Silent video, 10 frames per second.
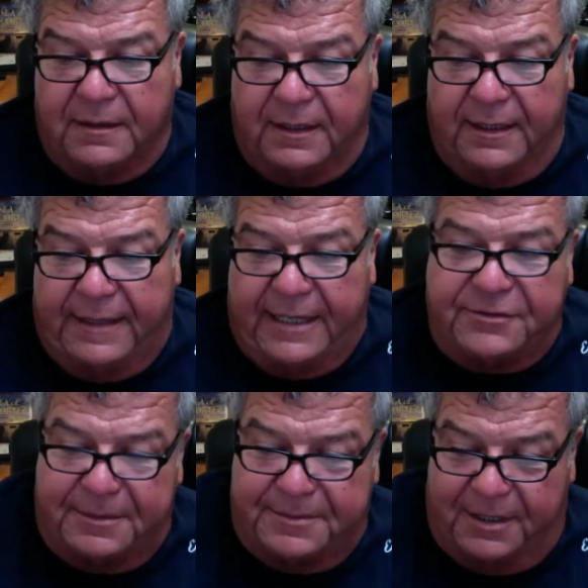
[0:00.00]
And that
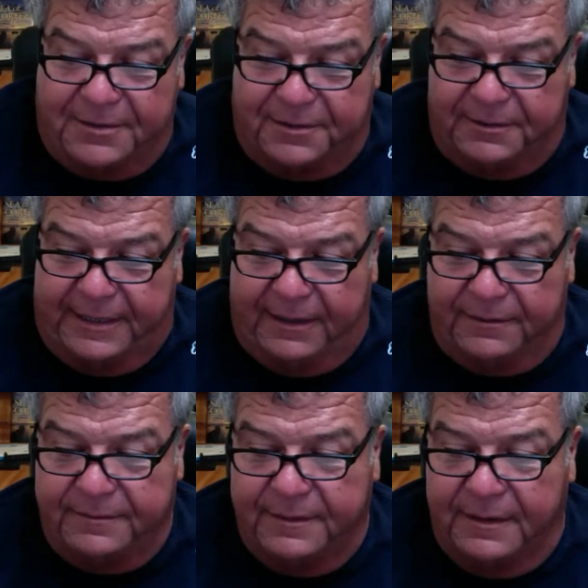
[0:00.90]
trip's all sold
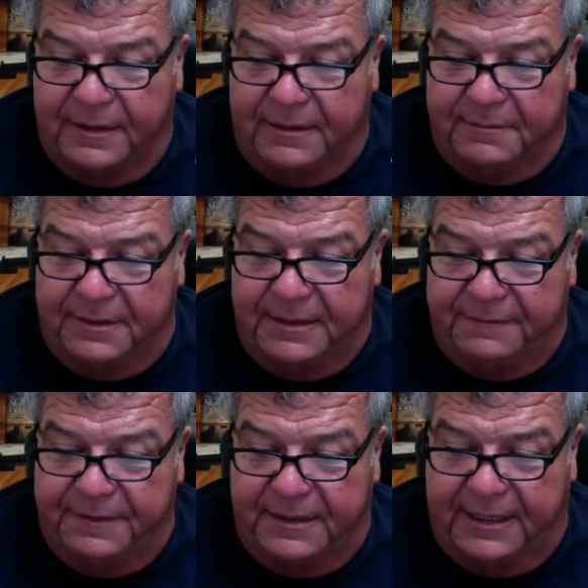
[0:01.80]
out. But
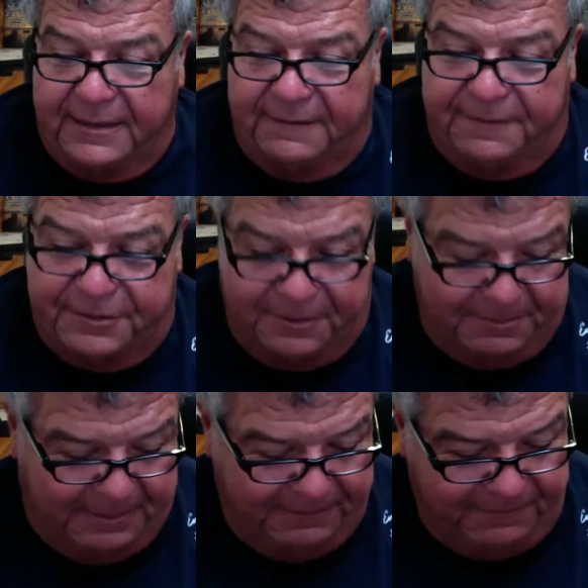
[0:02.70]
if you'd like to fish with
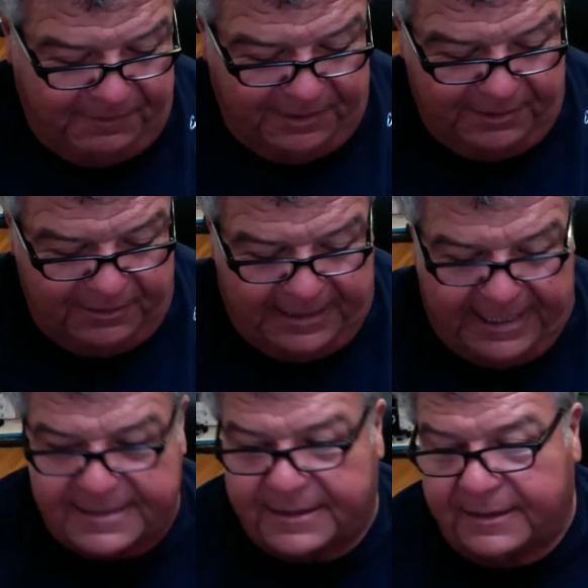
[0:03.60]
me before I go to
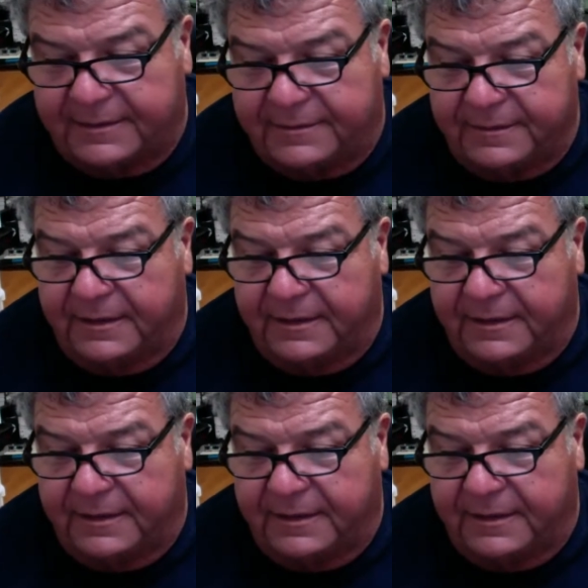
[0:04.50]
Alaska,